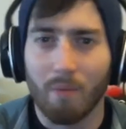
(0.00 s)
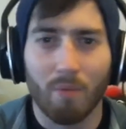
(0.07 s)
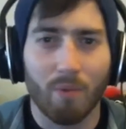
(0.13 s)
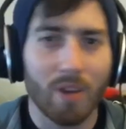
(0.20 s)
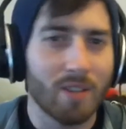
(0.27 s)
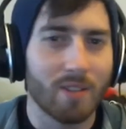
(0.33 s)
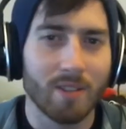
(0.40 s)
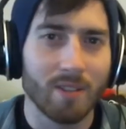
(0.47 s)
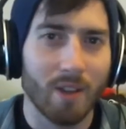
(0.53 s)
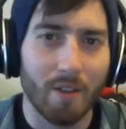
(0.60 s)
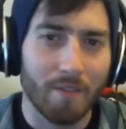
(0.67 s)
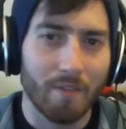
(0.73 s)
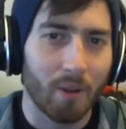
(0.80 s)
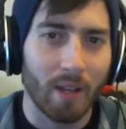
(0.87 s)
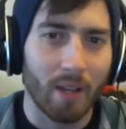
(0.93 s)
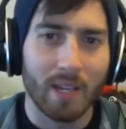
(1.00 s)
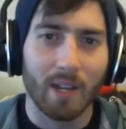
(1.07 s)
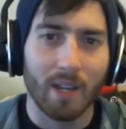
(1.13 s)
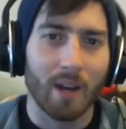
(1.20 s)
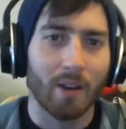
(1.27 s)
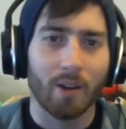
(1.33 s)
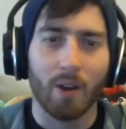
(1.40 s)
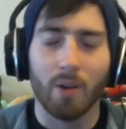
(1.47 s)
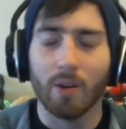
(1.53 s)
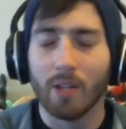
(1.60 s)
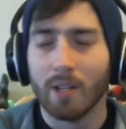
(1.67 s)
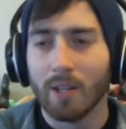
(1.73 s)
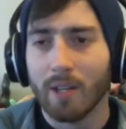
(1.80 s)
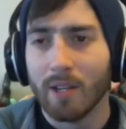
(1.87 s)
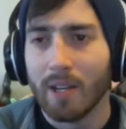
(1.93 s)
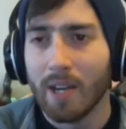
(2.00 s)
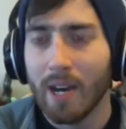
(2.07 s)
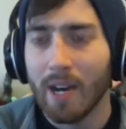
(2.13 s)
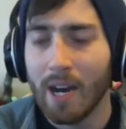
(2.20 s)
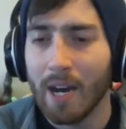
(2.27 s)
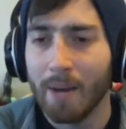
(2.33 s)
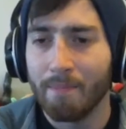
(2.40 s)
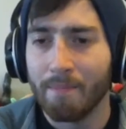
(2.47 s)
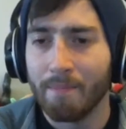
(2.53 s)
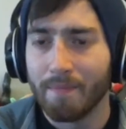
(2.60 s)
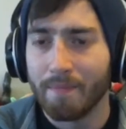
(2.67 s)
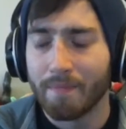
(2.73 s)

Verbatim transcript: reasons I felt like it. I don't know. Um,